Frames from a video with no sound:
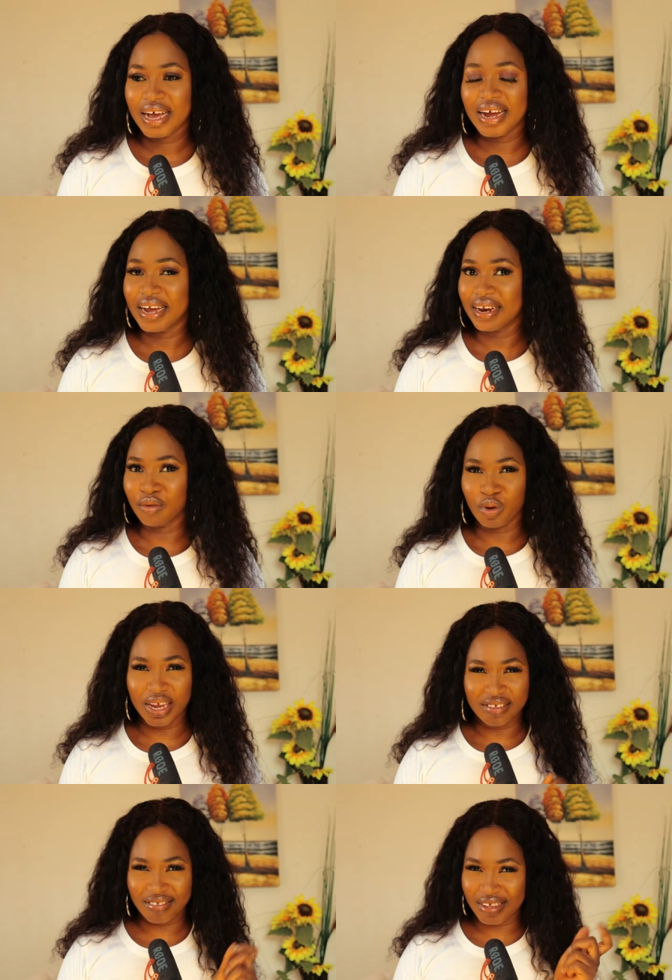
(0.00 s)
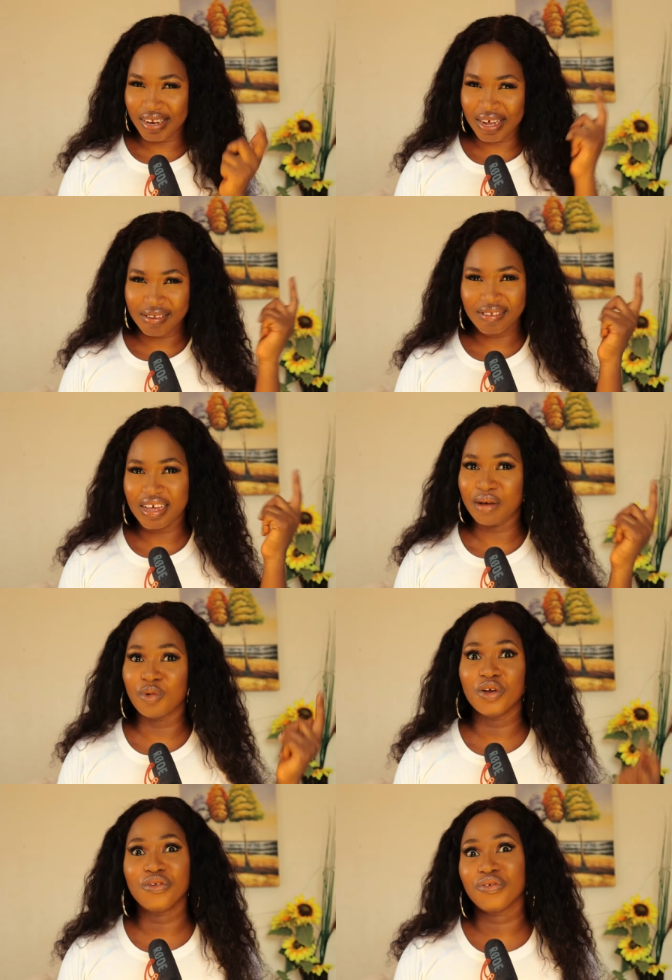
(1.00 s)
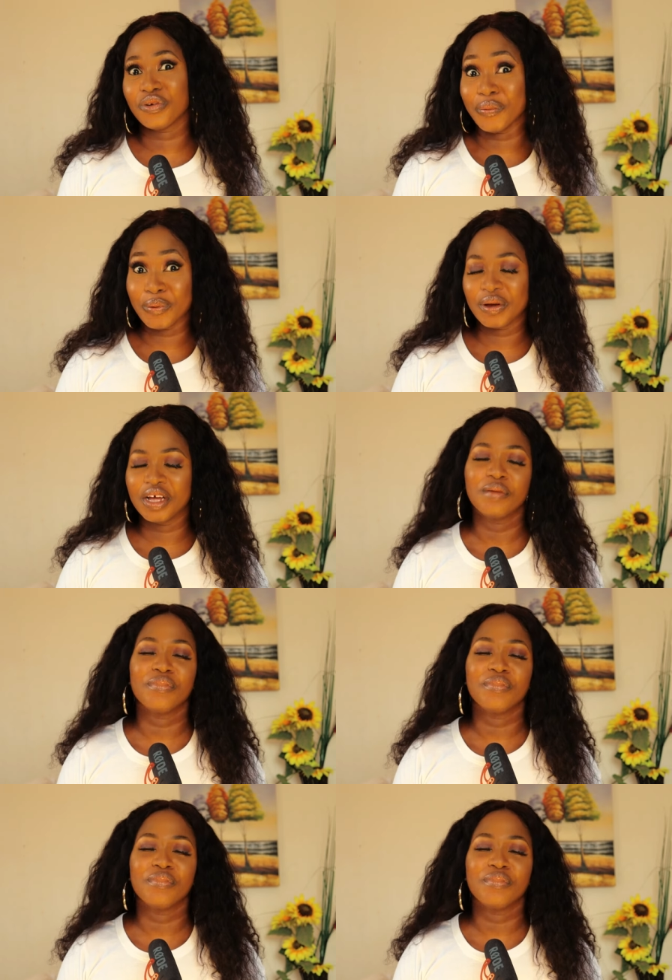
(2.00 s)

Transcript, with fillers: And when I see that, I'm going to talk